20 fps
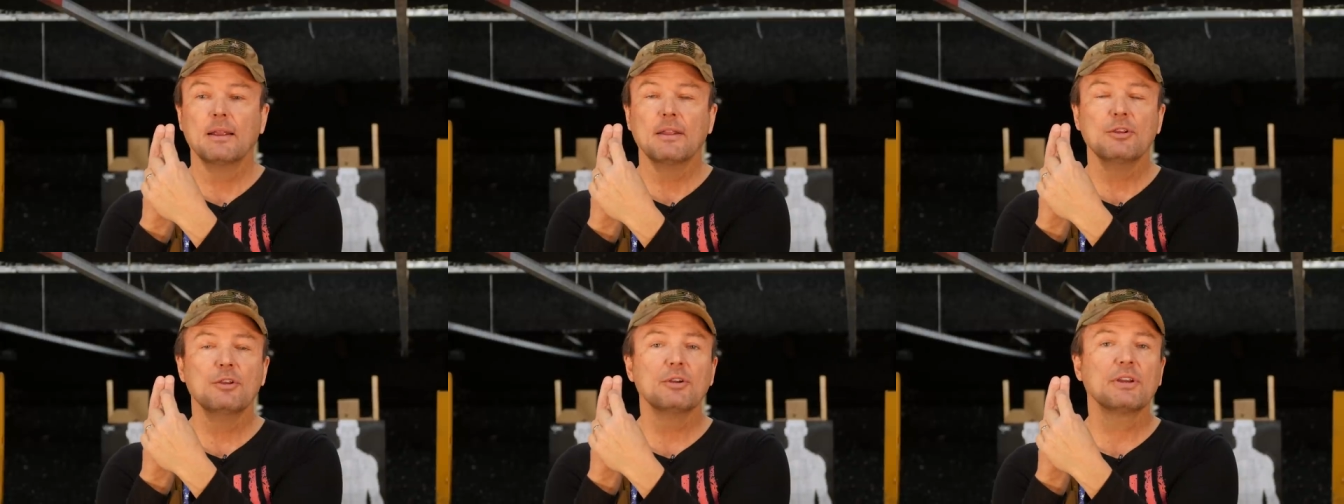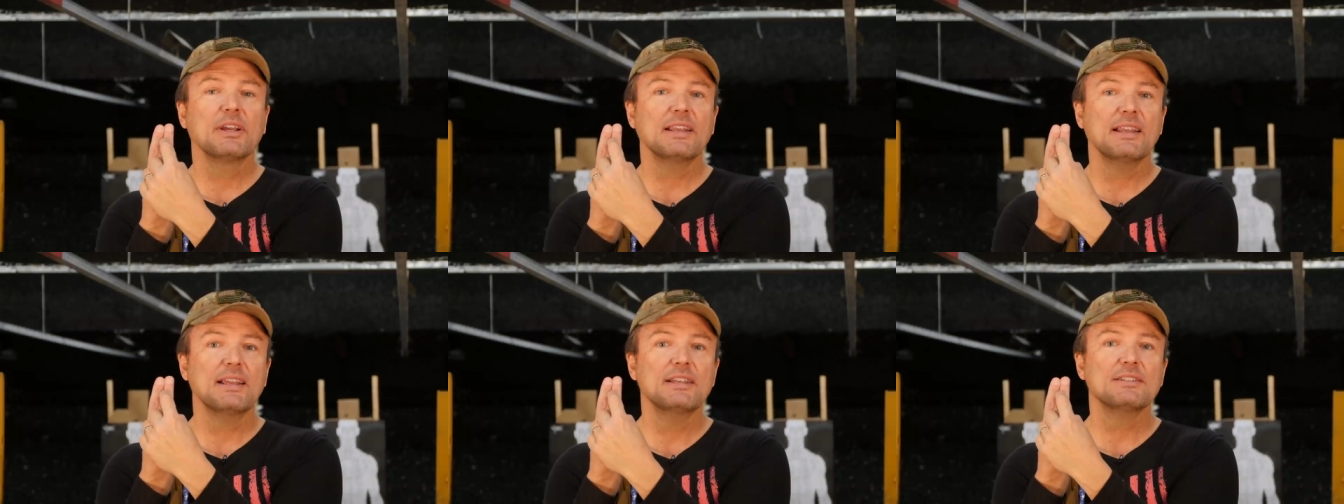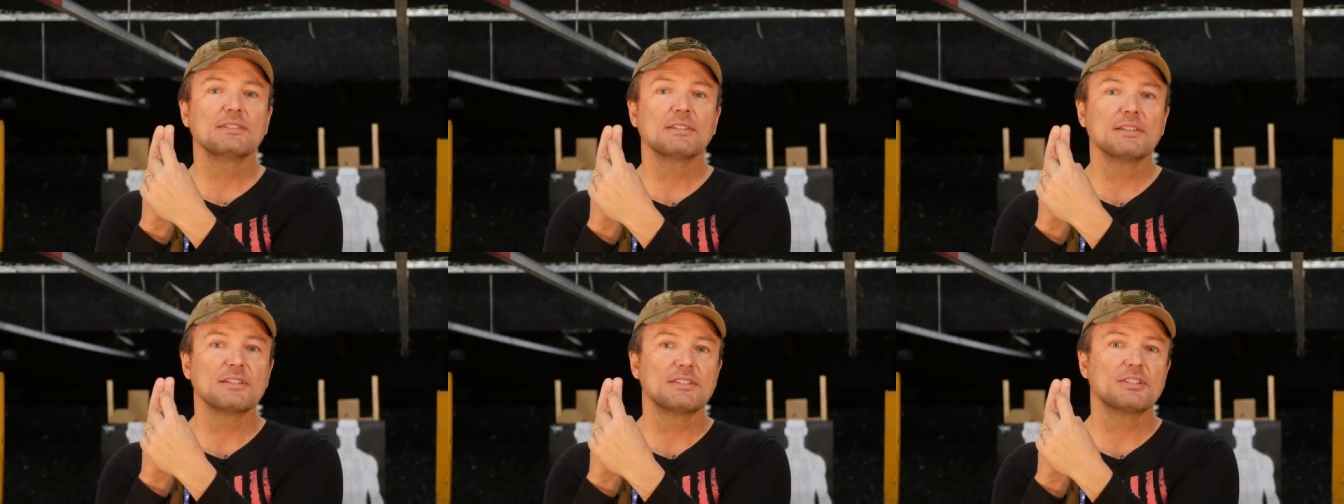you can
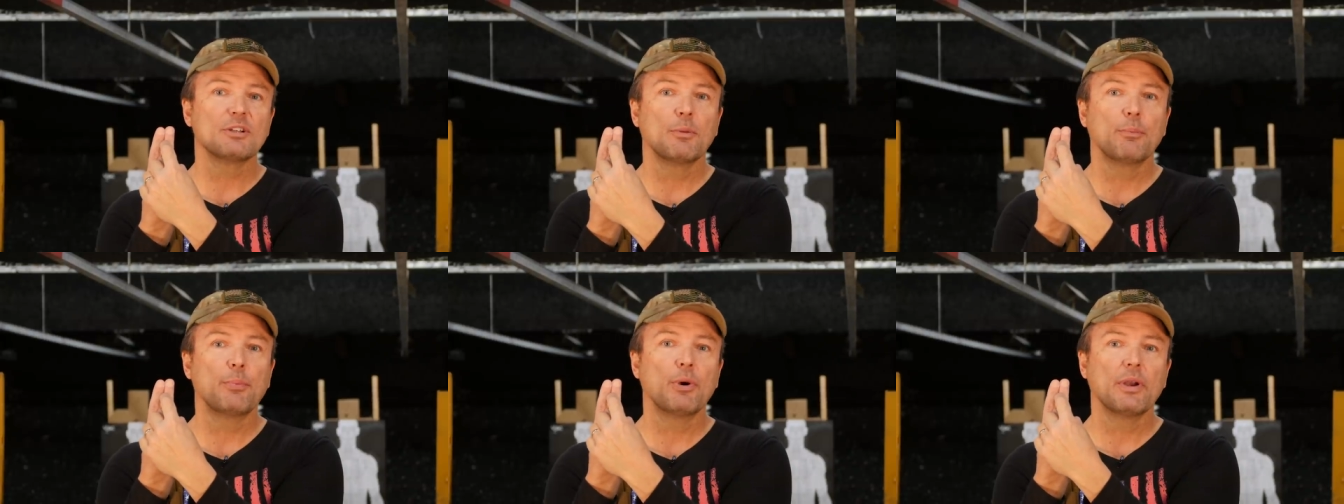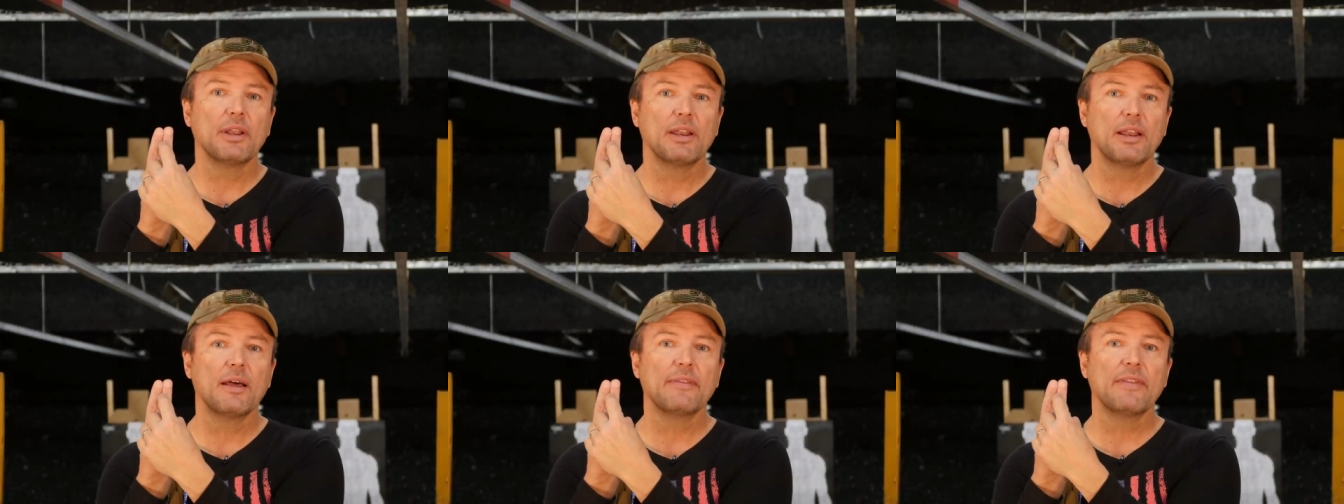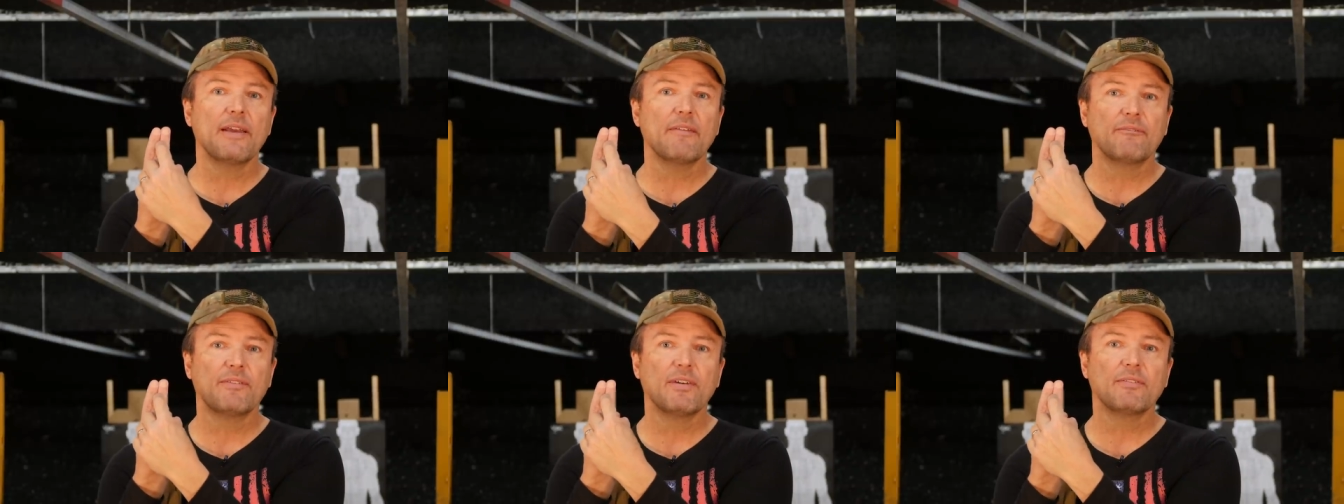easily still put it on
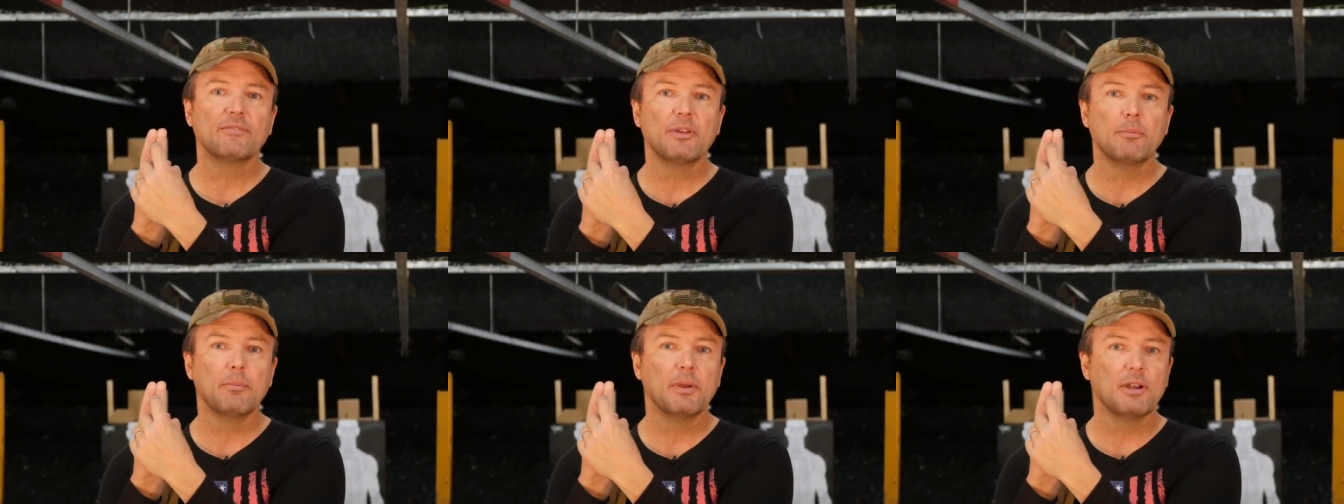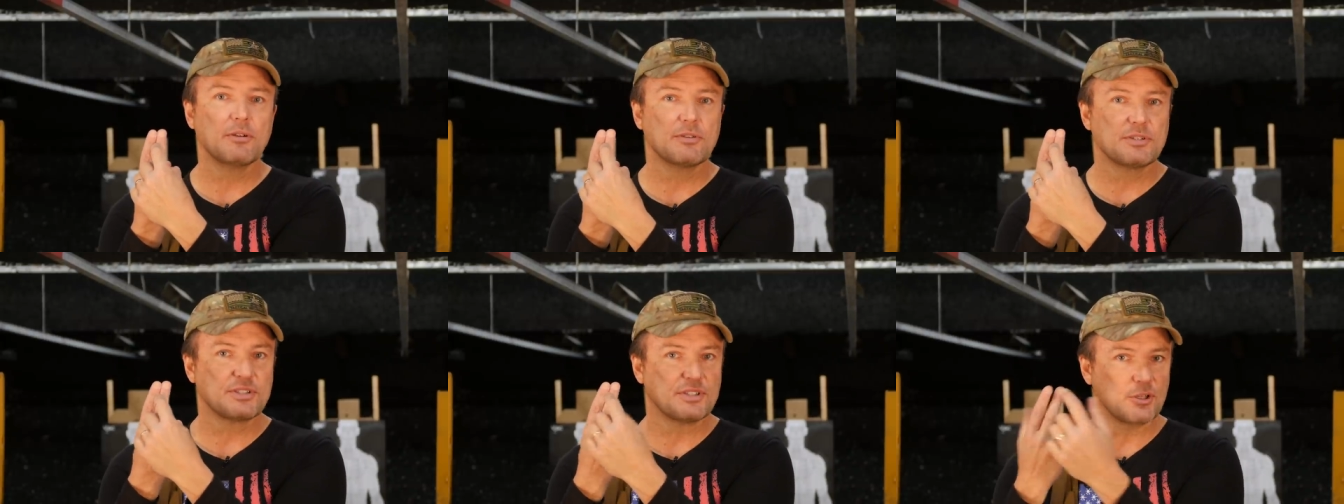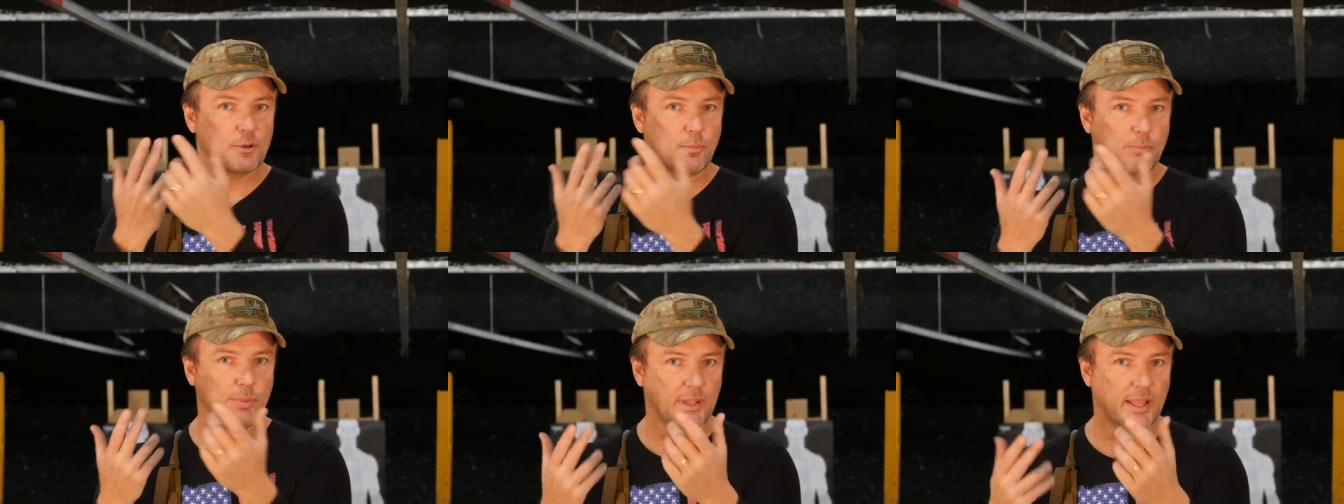that 50 meter
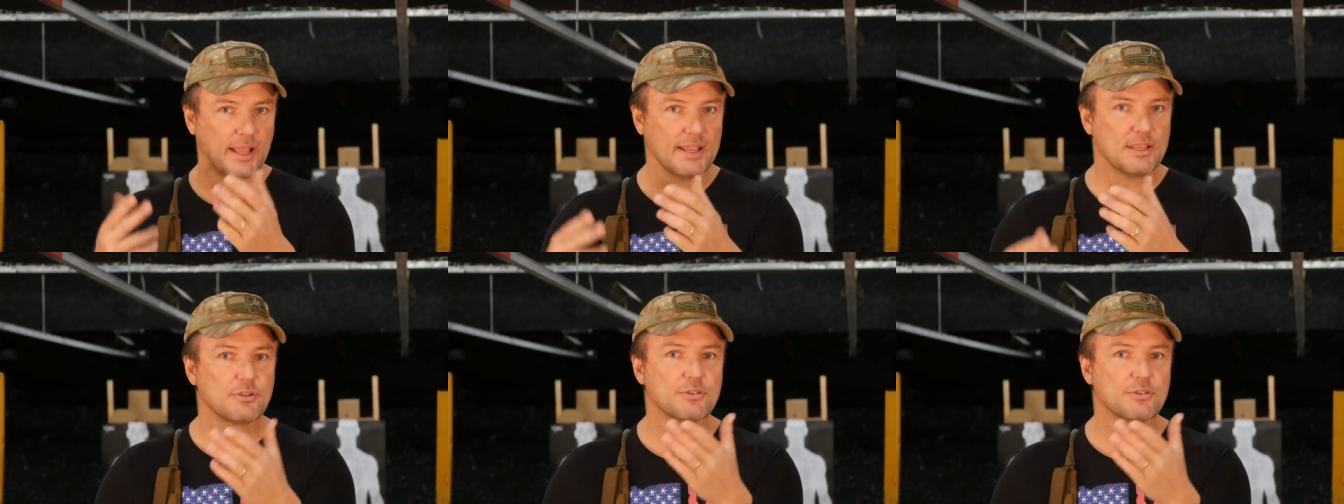steel plate.